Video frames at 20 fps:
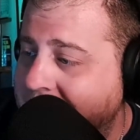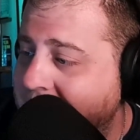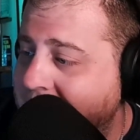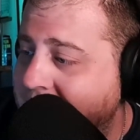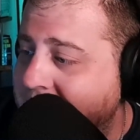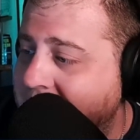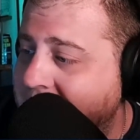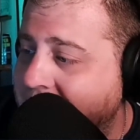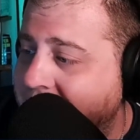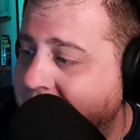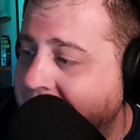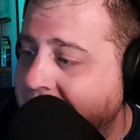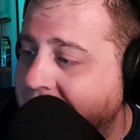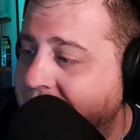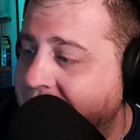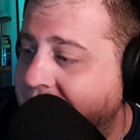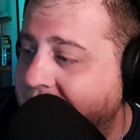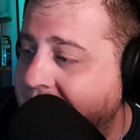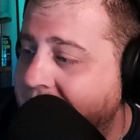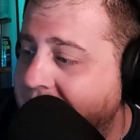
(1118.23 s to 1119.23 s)
See if I can
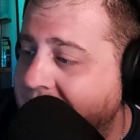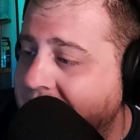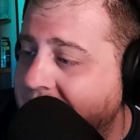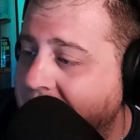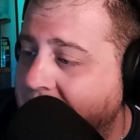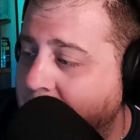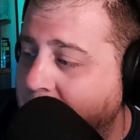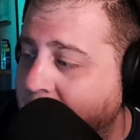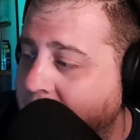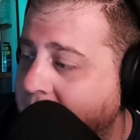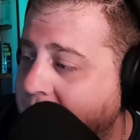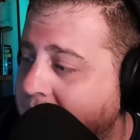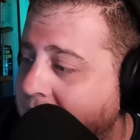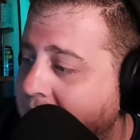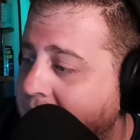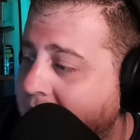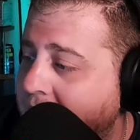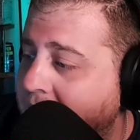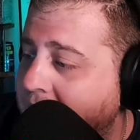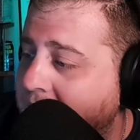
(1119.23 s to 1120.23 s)
find that number.
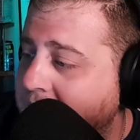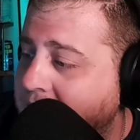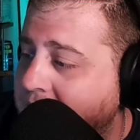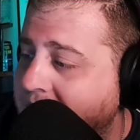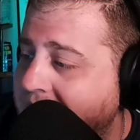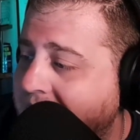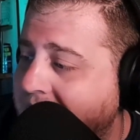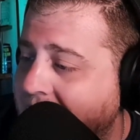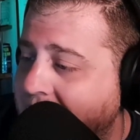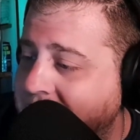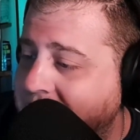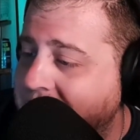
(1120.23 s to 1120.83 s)
Strikeouts.